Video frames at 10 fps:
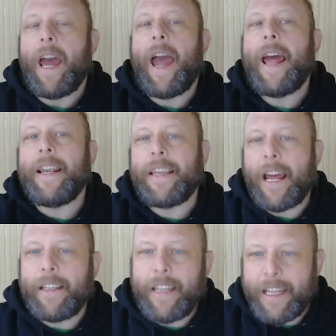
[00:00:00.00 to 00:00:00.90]
and
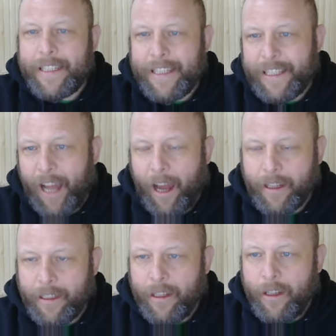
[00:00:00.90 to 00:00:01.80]
that gets done